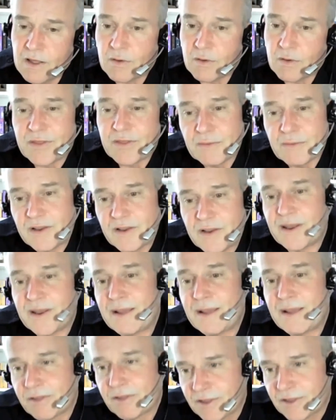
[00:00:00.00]
So I think we've
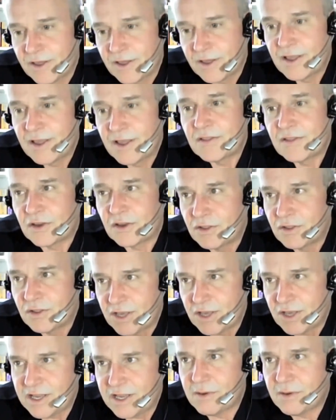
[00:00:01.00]
been able to
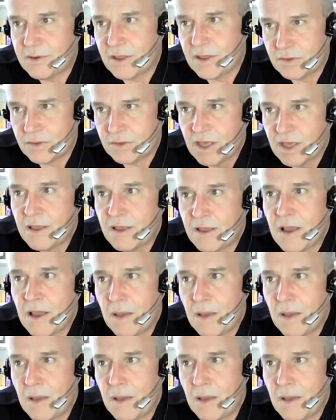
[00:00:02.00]
continue with those